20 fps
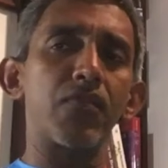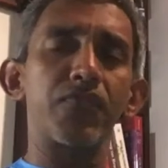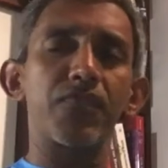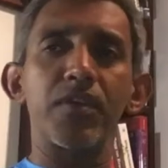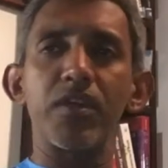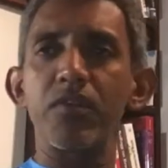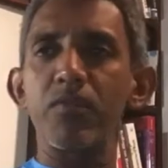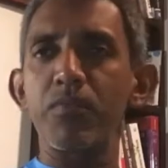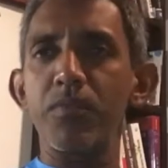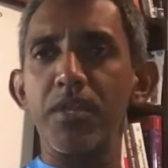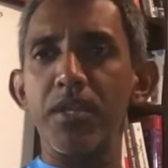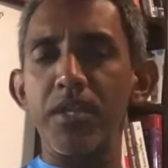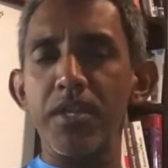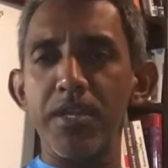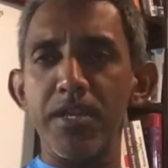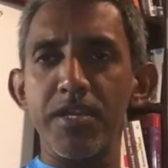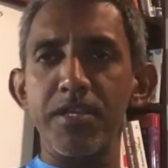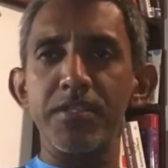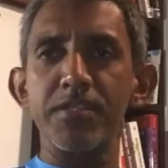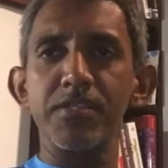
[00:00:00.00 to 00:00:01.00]
of
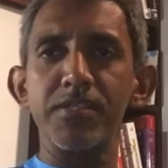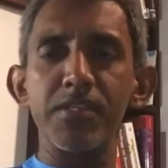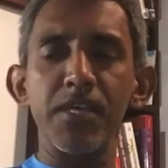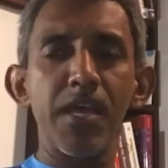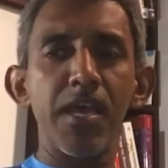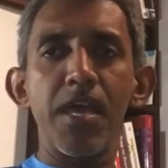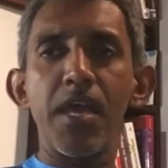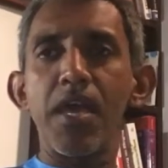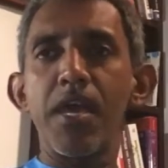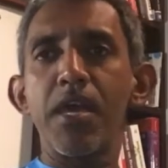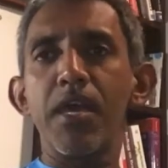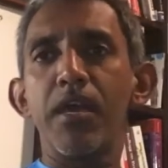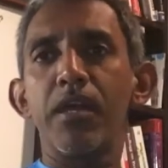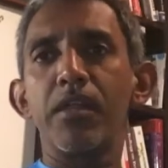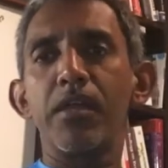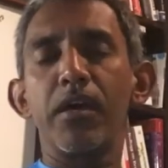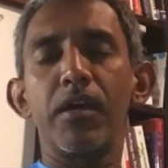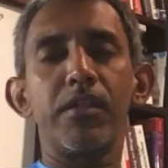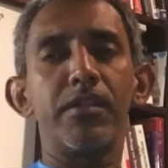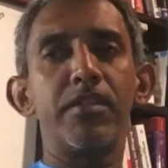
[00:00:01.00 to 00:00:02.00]
convenience,
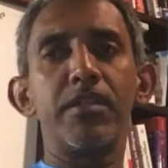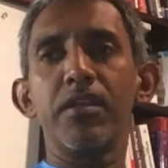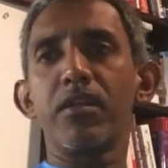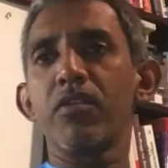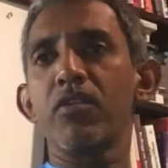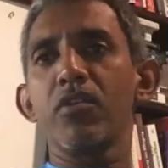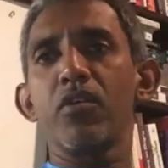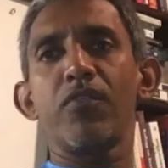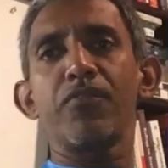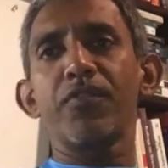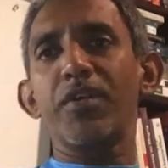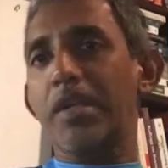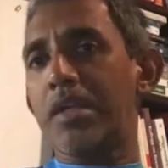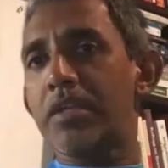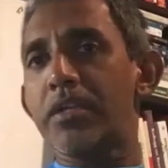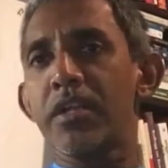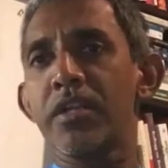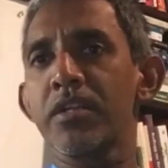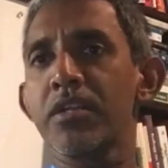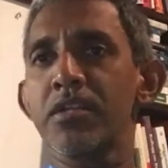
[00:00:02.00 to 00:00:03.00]
degree of
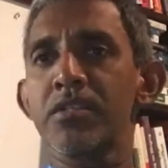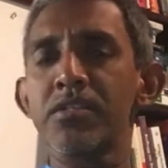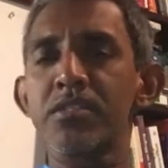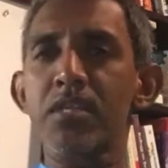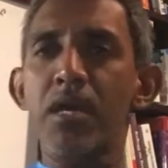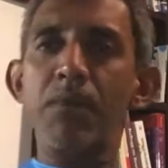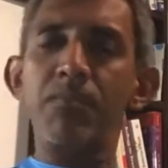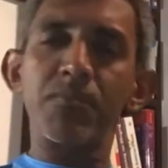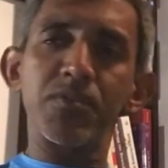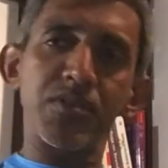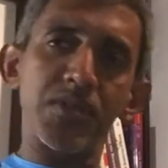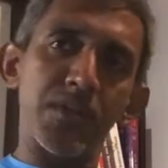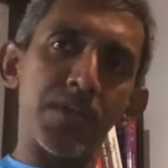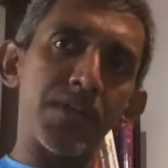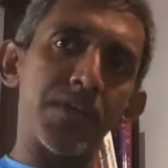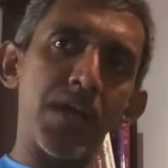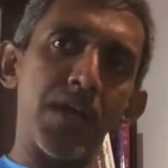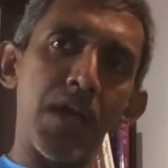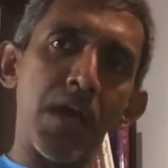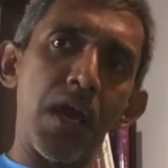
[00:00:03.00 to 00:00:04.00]
content
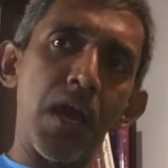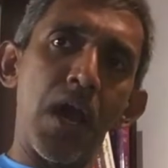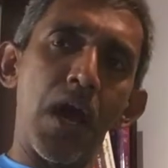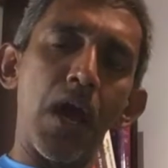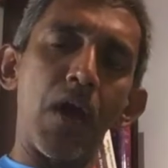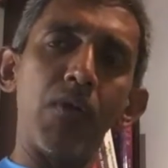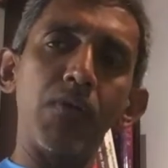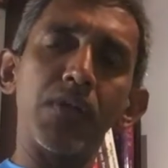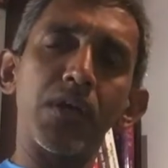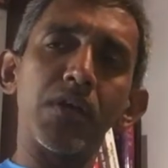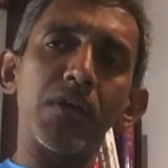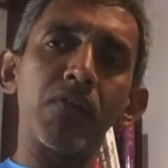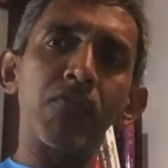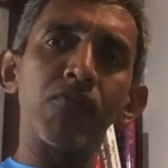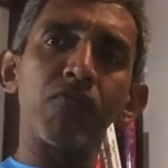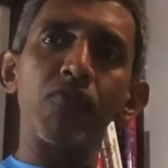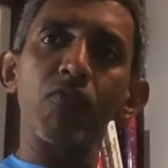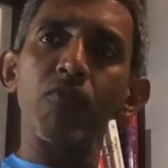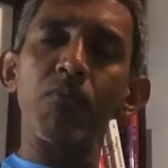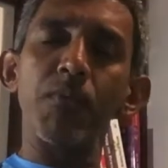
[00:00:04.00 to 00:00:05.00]
consumption, how the
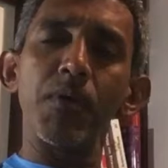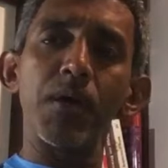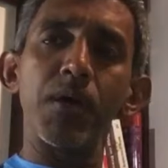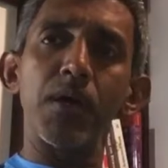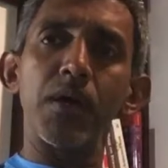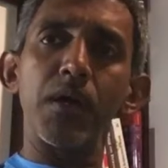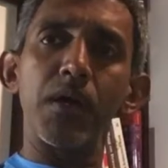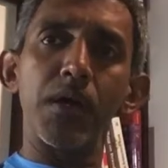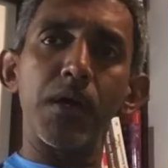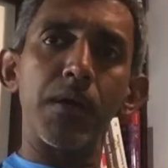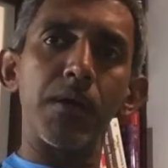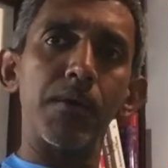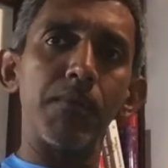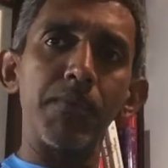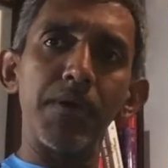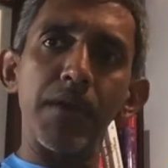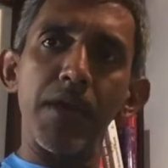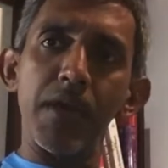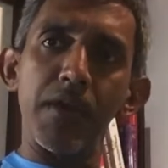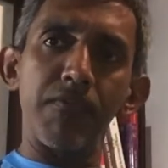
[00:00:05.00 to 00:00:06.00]
consumer
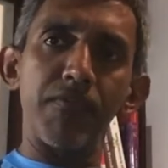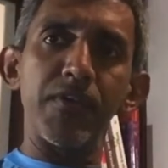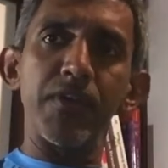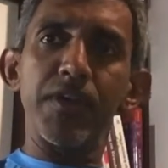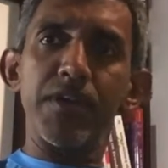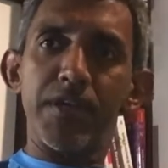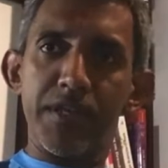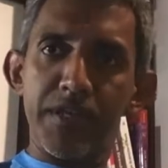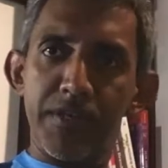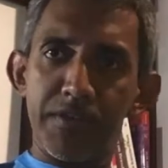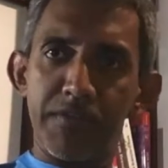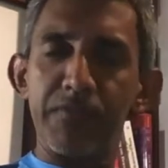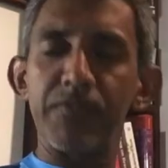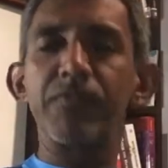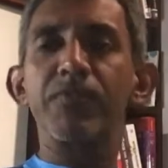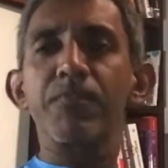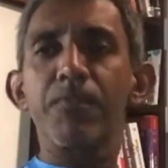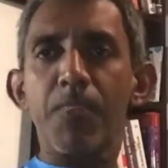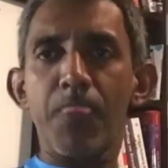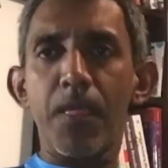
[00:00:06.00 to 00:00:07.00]
behavior
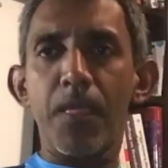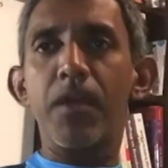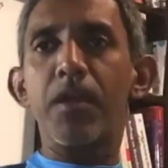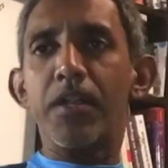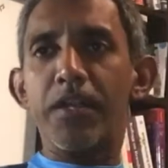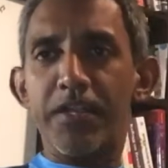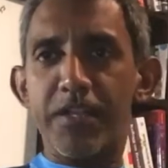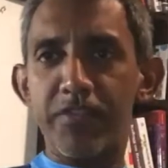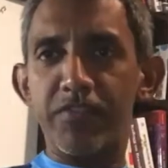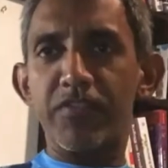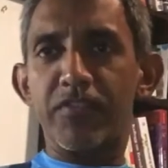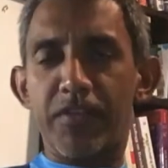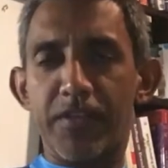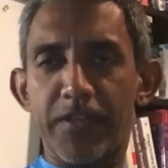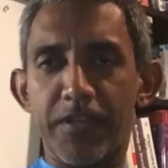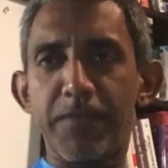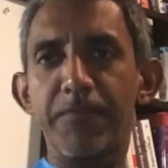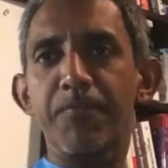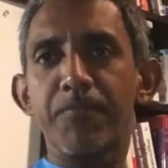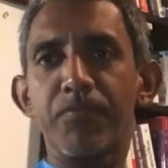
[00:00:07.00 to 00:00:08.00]
is digitally.